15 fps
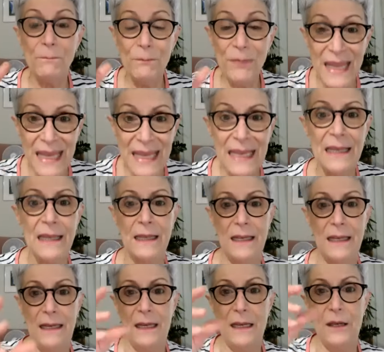be
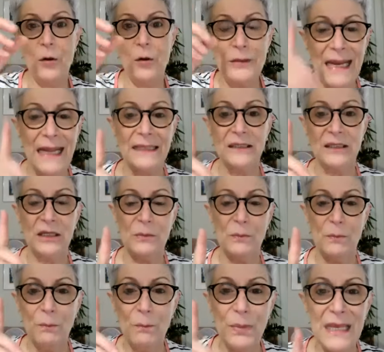
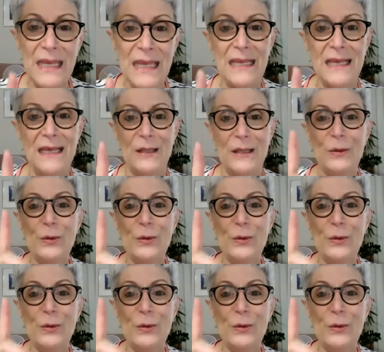connected, be